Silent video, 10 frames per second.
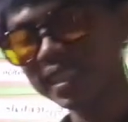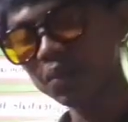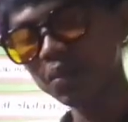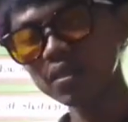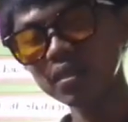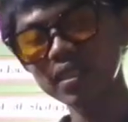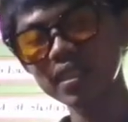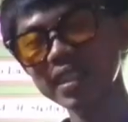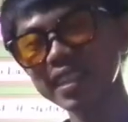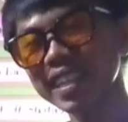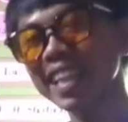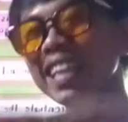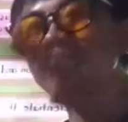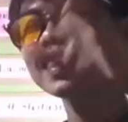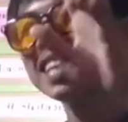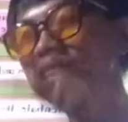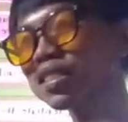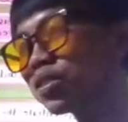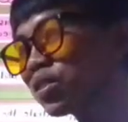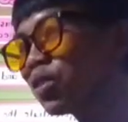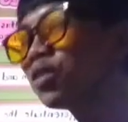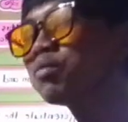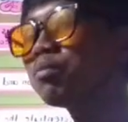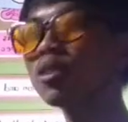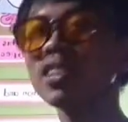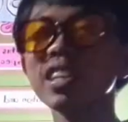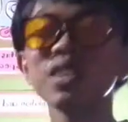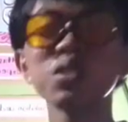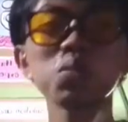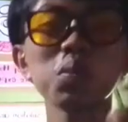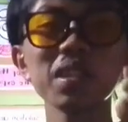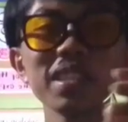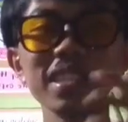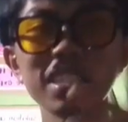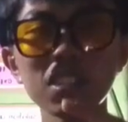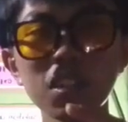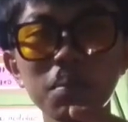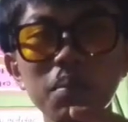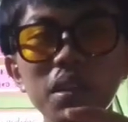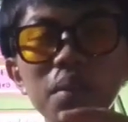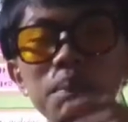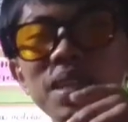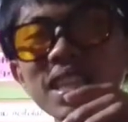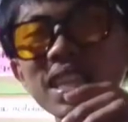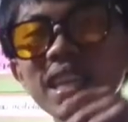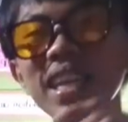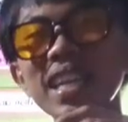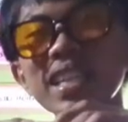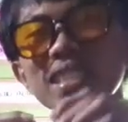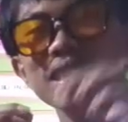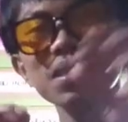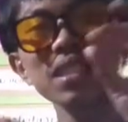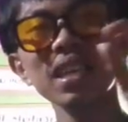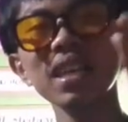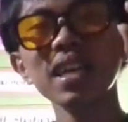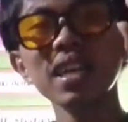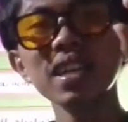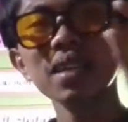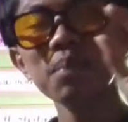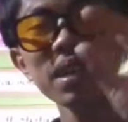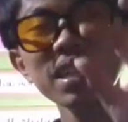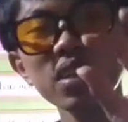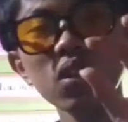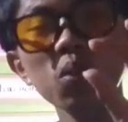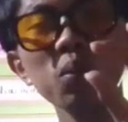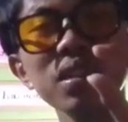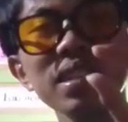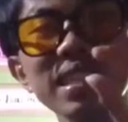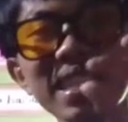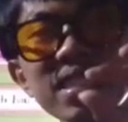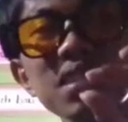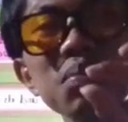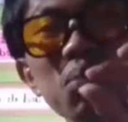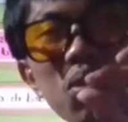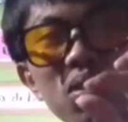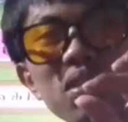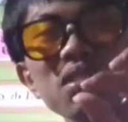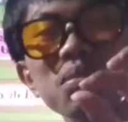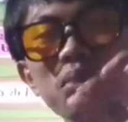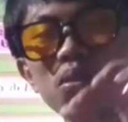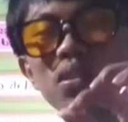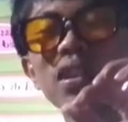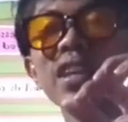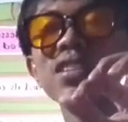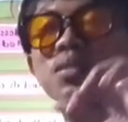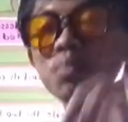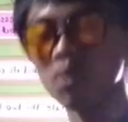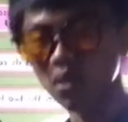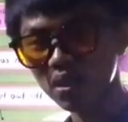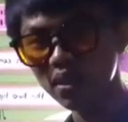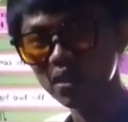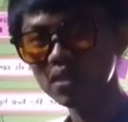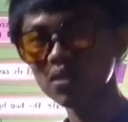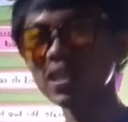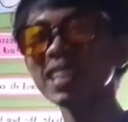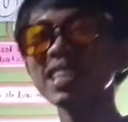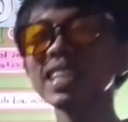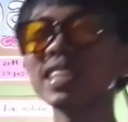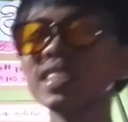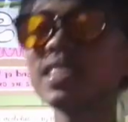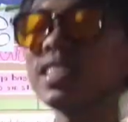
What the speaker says: in the water, the salt molecules will dissolve, meaning its particle will get smaller and smaller. So that is